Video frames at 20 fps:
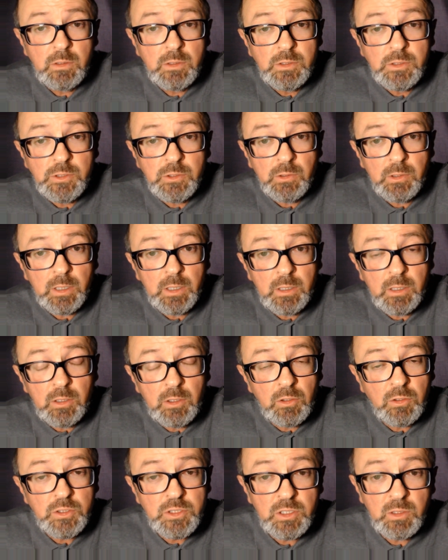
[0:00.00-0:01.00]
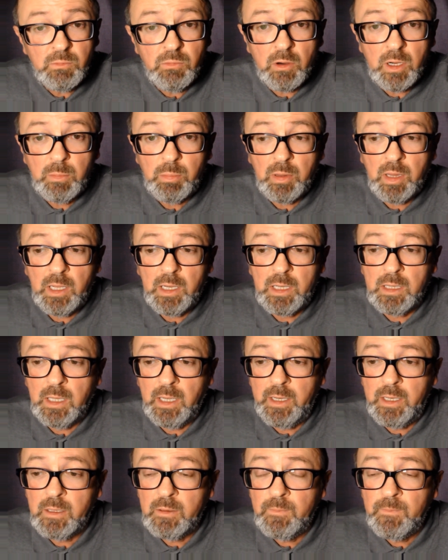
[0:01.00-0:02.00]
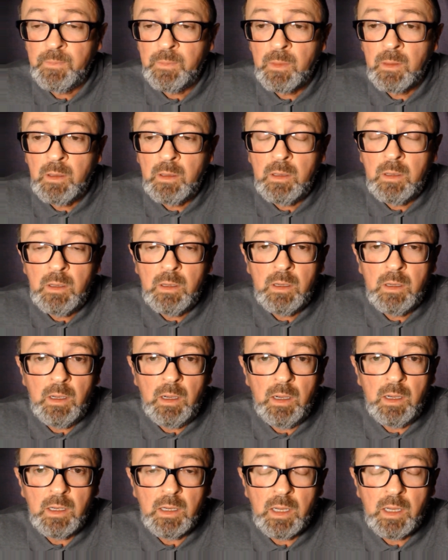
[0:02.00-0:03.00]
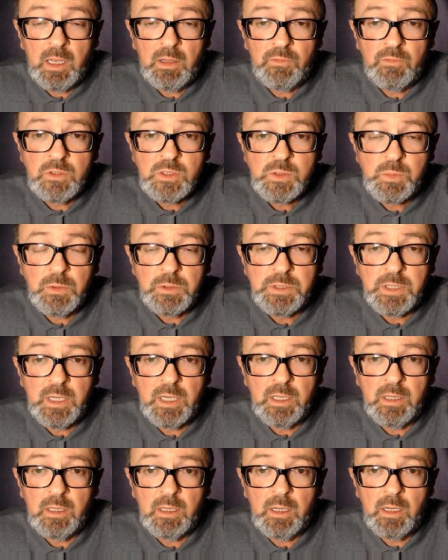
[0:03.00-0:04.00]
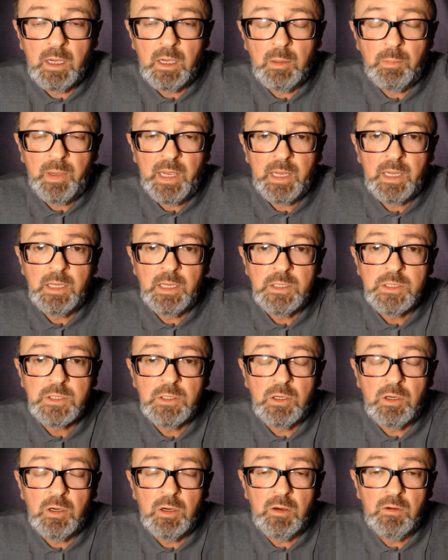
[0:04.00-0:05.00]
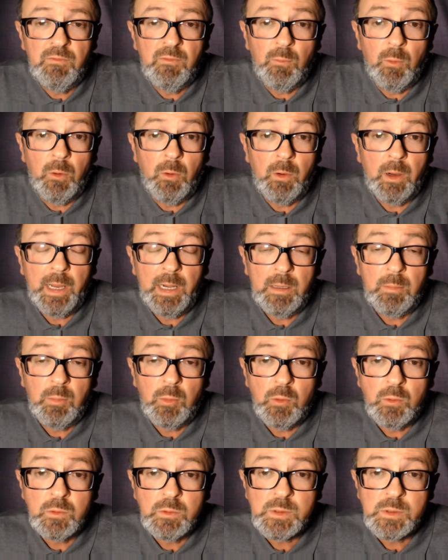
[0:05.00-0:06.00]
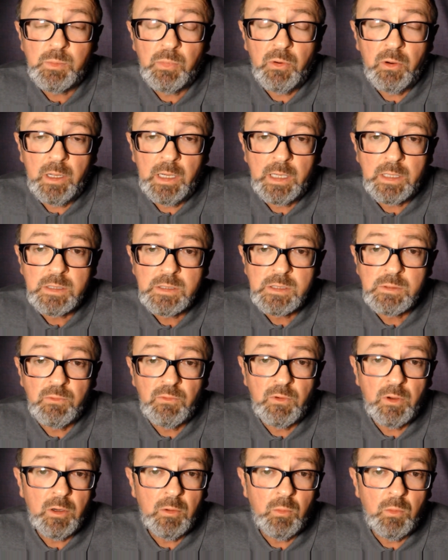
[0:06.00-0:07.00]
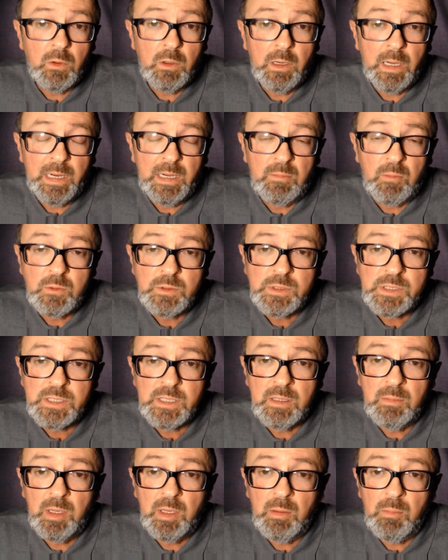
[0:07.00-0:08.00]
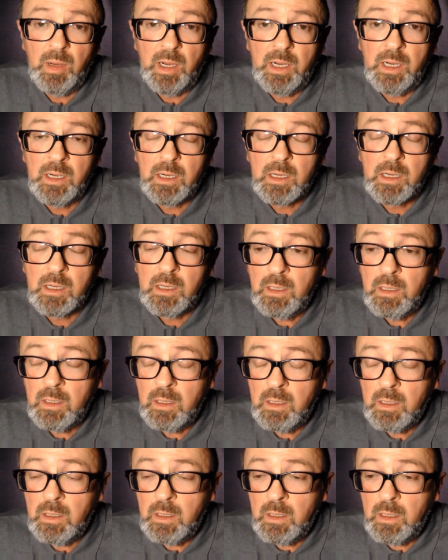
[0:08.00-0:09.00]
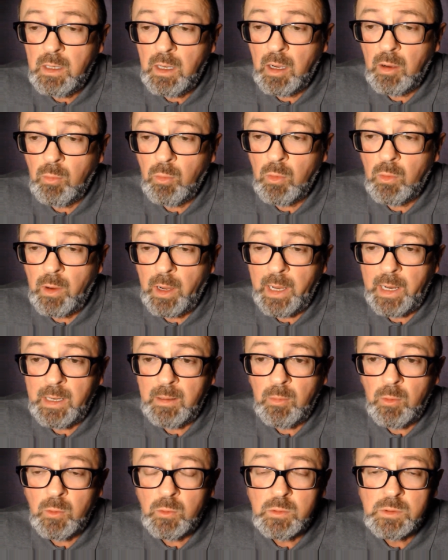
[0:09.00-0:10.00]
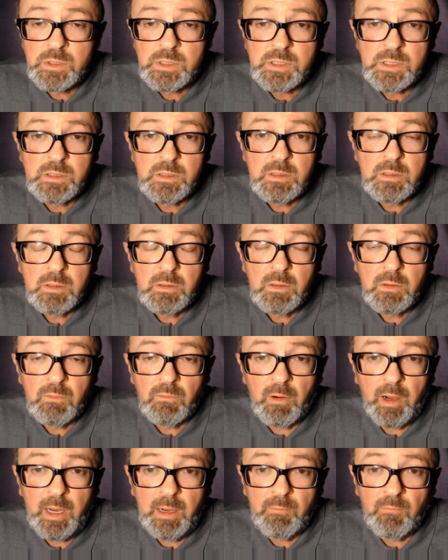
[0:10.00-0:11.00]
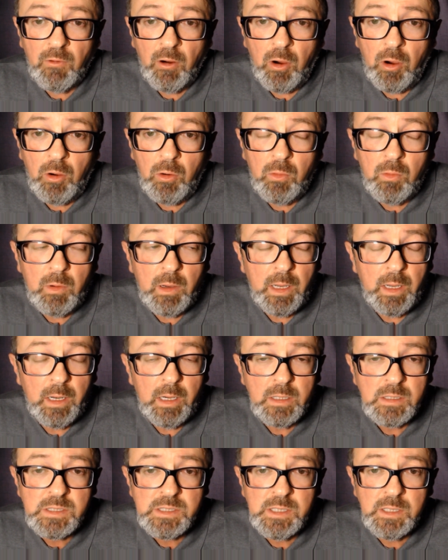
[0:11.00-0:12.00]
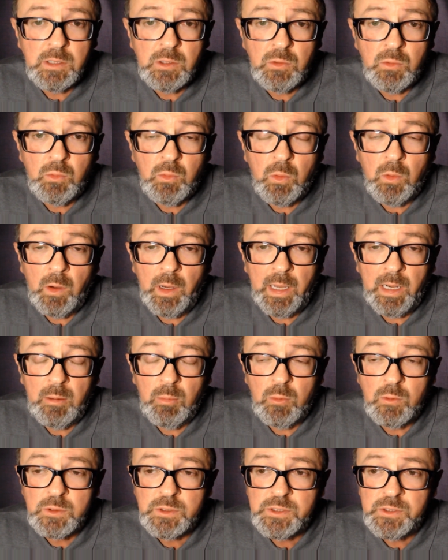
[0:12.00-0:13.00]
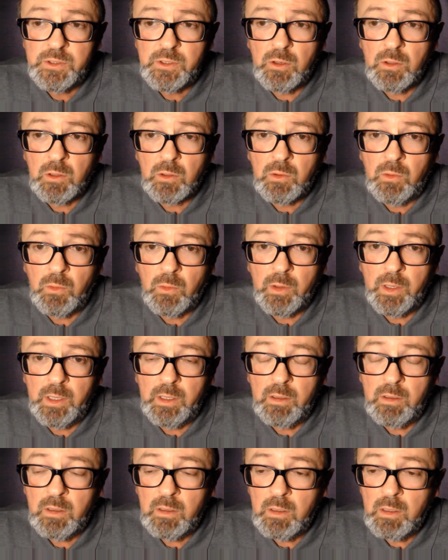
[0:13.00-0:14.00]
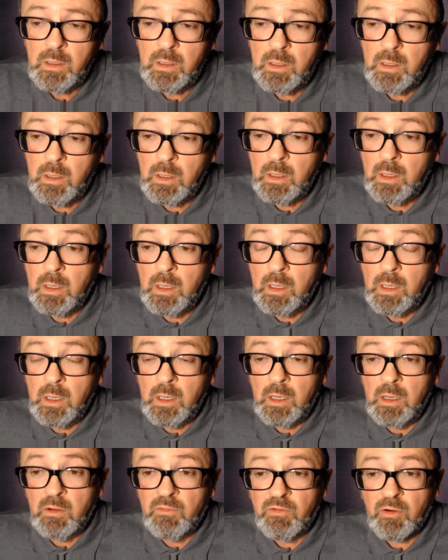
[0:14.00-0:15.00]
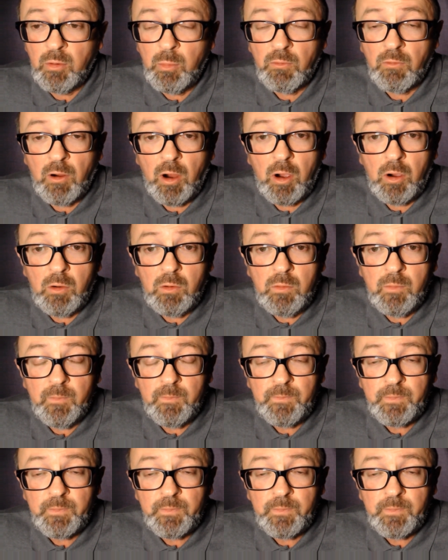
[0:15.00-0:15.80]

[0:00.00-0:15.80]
during the YouTube replay later. Catherine's put together a package of War Animals products. We've got a War Animals mintmark, a War Animals ram roll, and a single War Animals $2 coin from a roll.